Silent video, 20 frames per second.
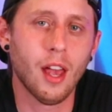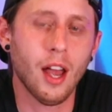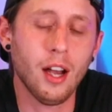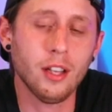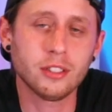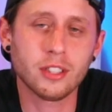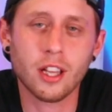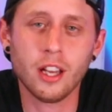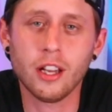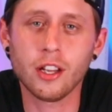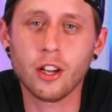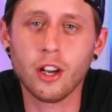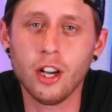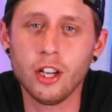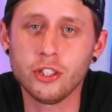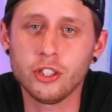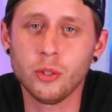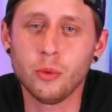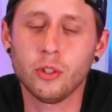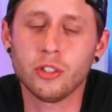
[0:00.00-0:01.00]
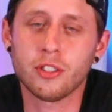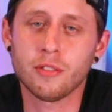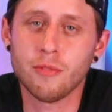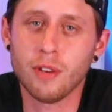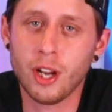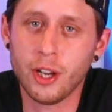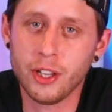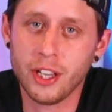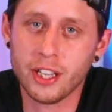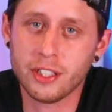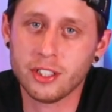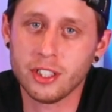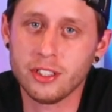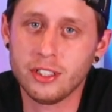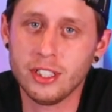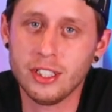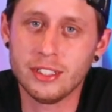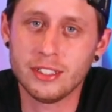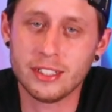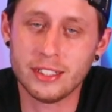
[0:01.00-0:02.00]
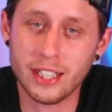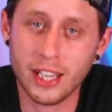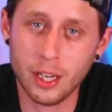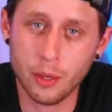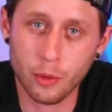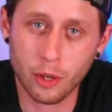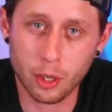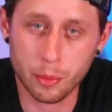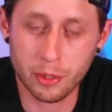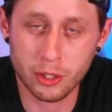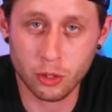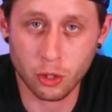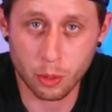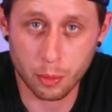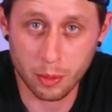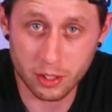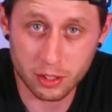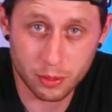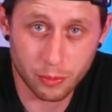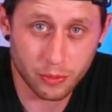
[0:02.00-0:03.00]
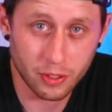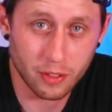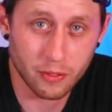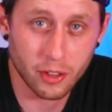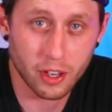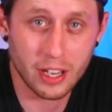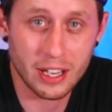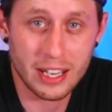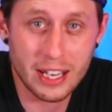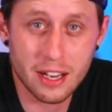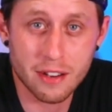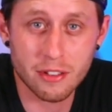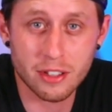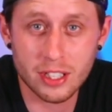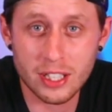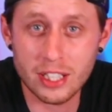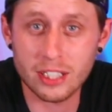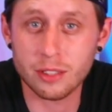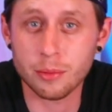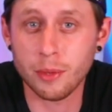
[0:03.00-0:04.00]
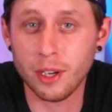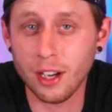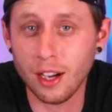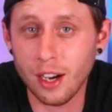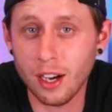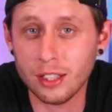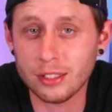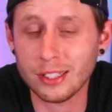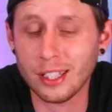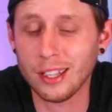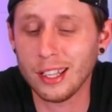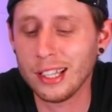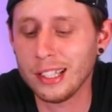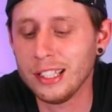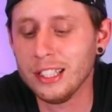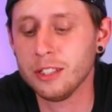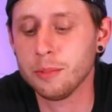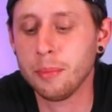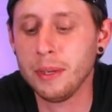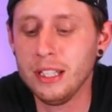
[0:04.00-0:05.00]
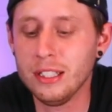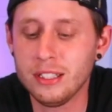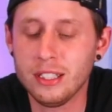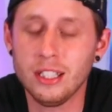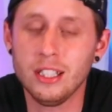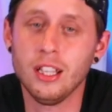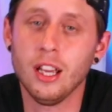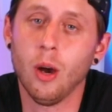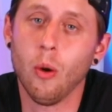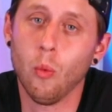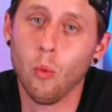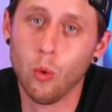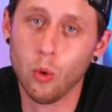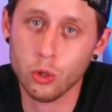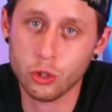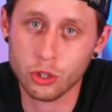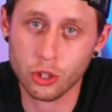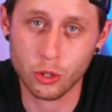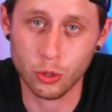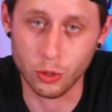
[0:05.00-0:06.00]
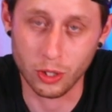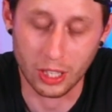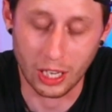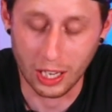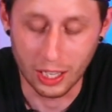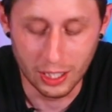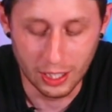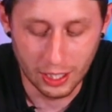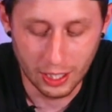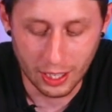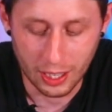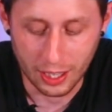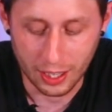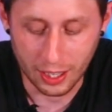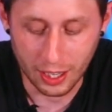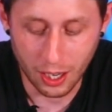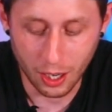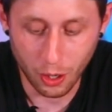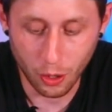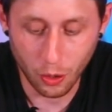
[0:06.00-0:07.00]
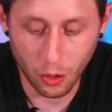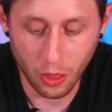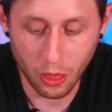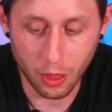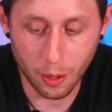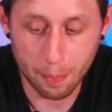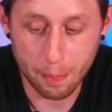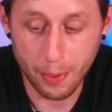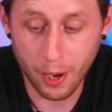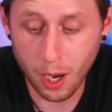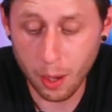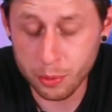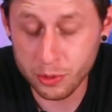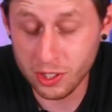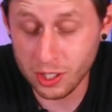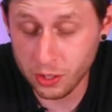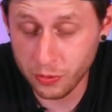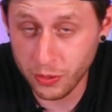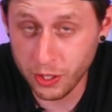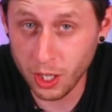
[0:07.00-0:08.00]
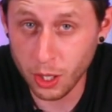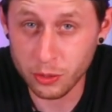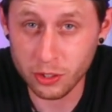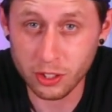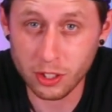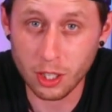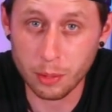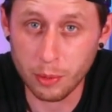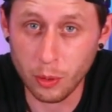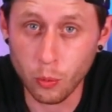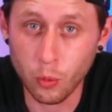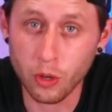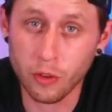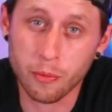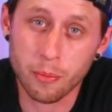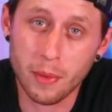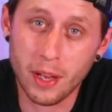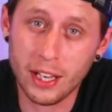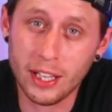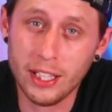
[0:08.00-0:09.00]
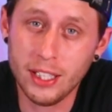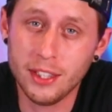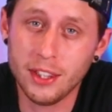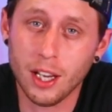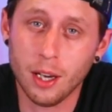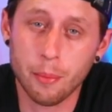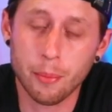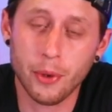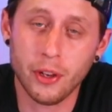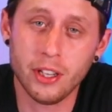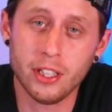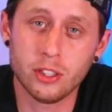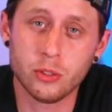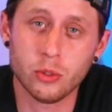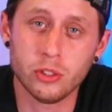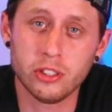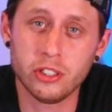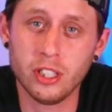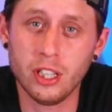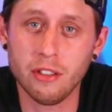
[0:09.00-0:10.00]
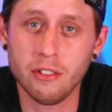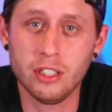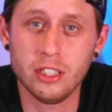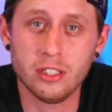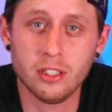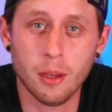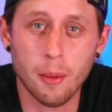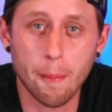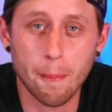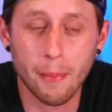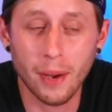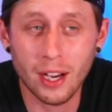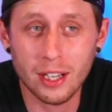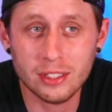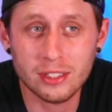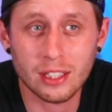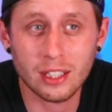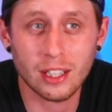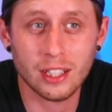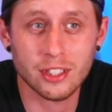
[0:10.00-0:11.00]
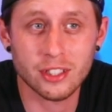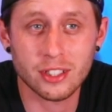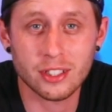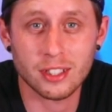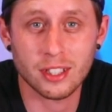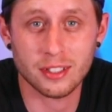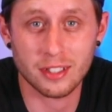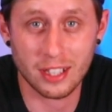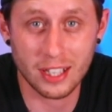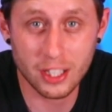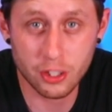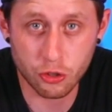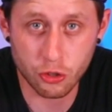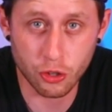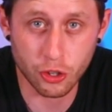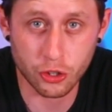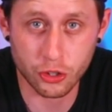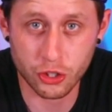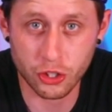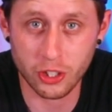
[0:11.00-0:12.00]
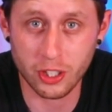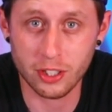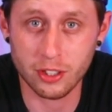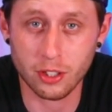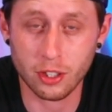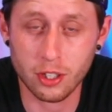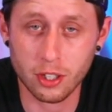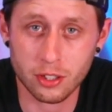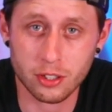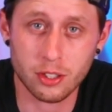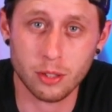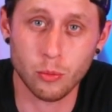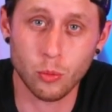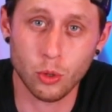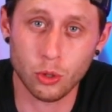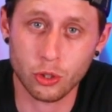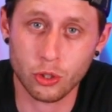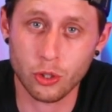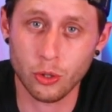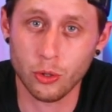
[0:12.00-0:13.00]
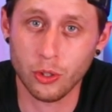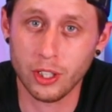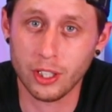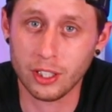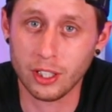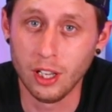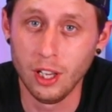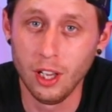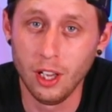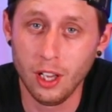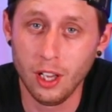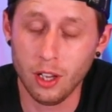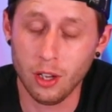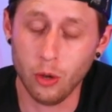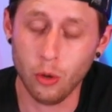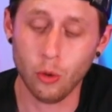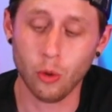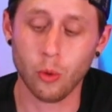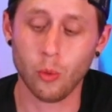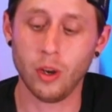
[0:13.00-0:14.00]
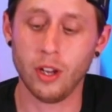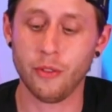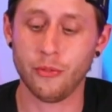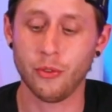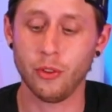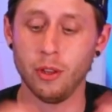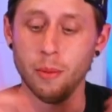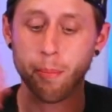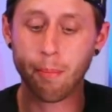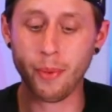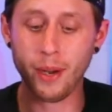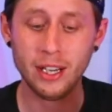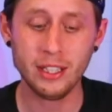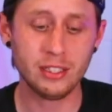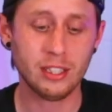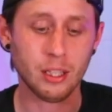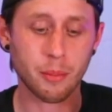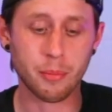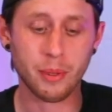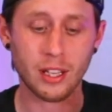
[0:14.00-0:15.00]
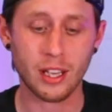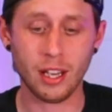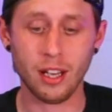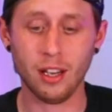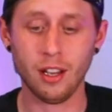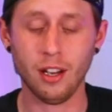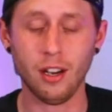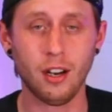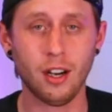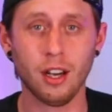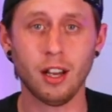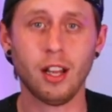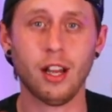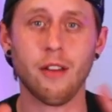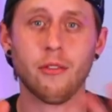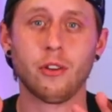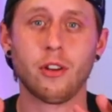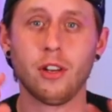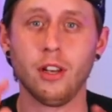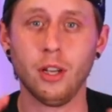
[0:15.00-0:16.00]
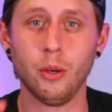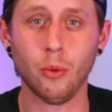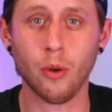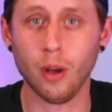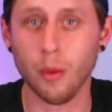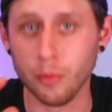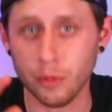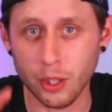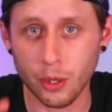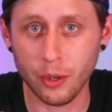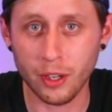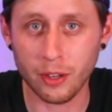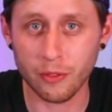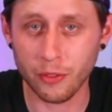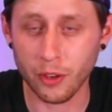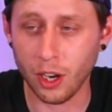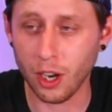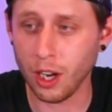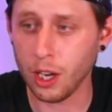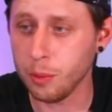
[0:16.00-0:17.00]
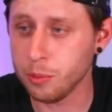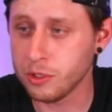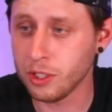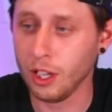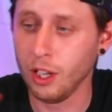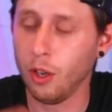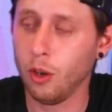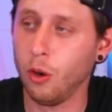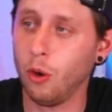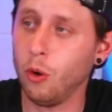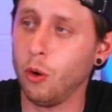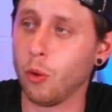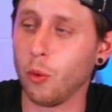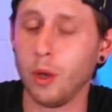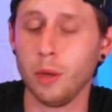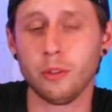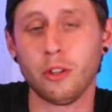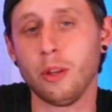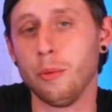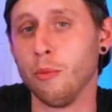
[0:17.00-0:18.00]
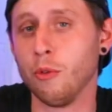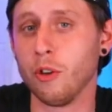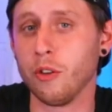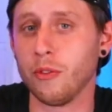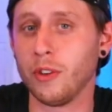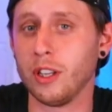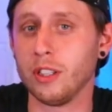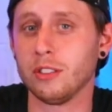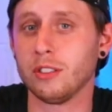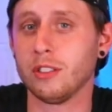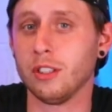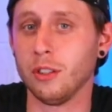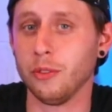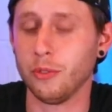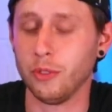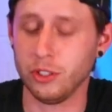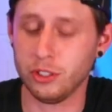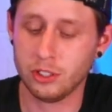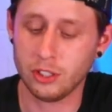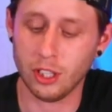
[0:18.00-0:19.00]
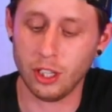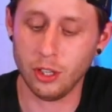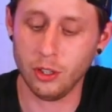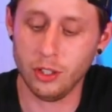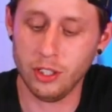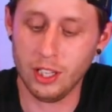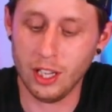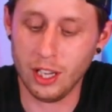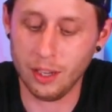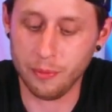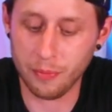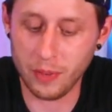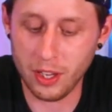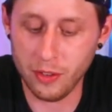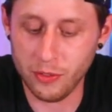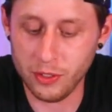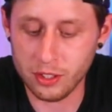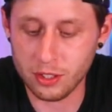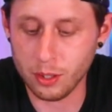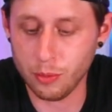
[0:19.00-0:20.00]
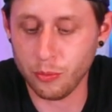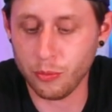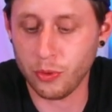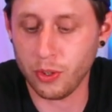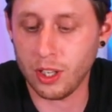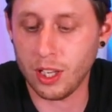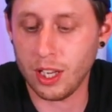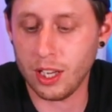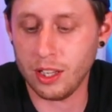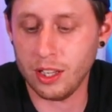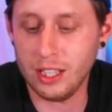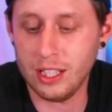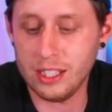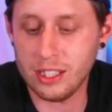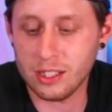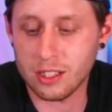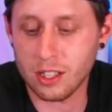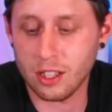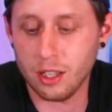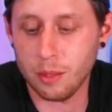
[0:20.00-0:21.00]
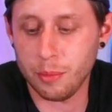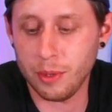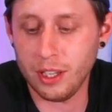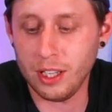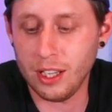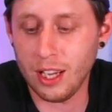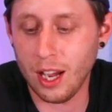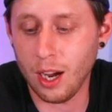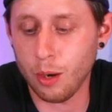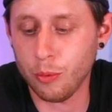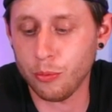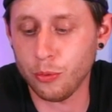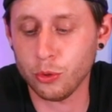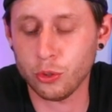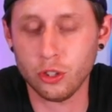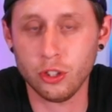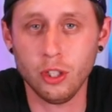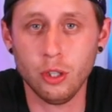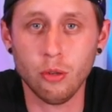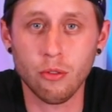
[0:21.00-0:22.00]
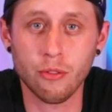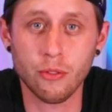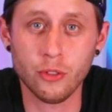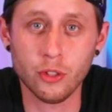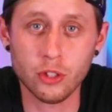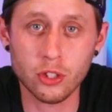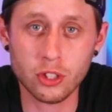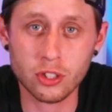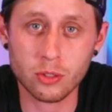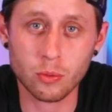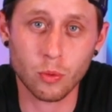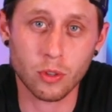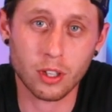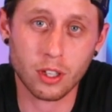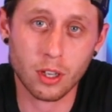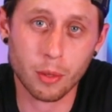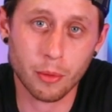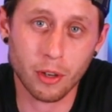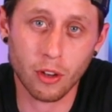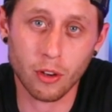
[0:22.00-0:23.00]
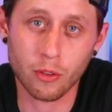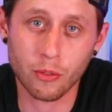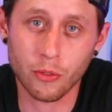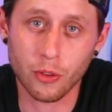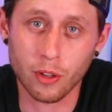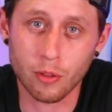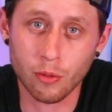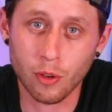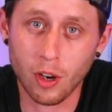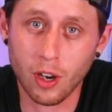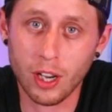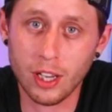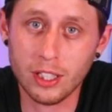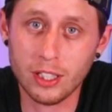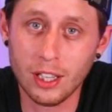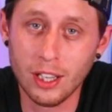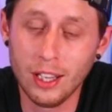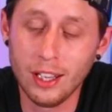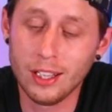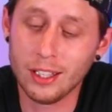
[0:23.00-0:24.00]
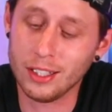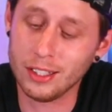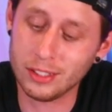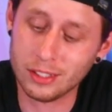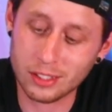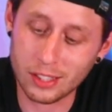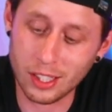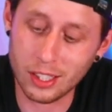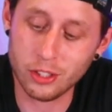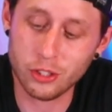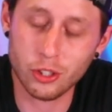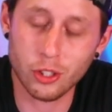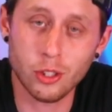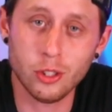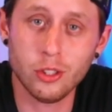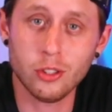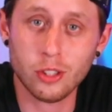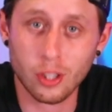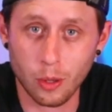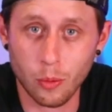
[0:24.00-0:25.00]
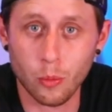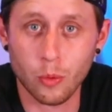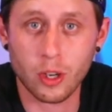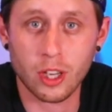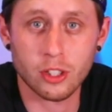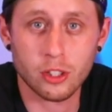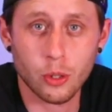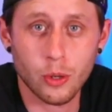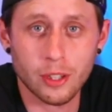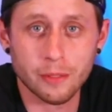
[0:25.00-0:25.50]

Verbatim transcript: How's it going guys? You're watching Rowdy XSC and today we're going to be talking about something very near and dear to my heart and that is PC water cooling. Now the purpose of this video is it's going to be one of many that I'm putting into a series basically just as an introduction into custom water cooling all the way from the basic beginner I don't have a clue what I'm doing vibes all the way up to the more advanced stuff. So yeah if it's something that is going to be helpful to you or if you just want to come along for the ride then stay tuned and we'll get to